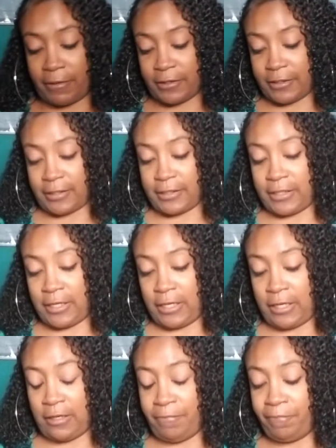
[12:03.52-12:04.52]

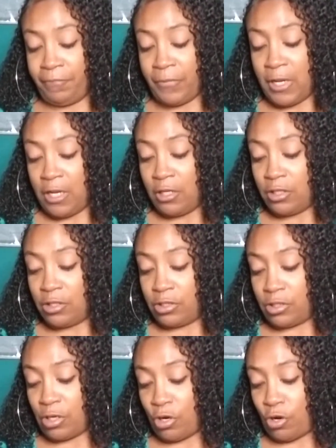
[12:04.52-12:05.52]
16.
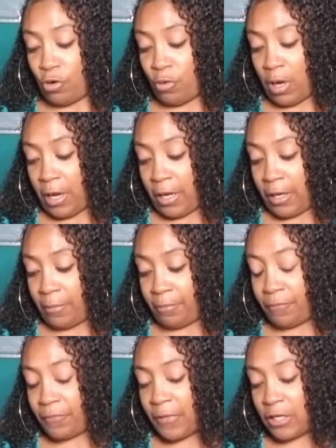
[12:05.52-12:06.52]
So
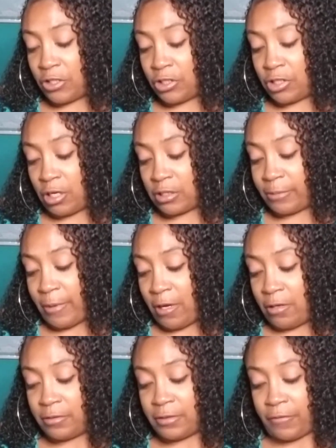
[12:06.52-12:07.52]
that just talks
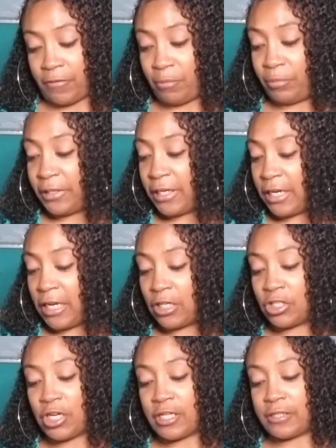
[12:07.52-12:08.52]
about different bleeding,
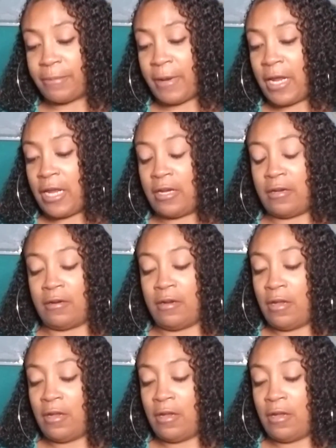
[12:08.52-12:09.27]
chest pain,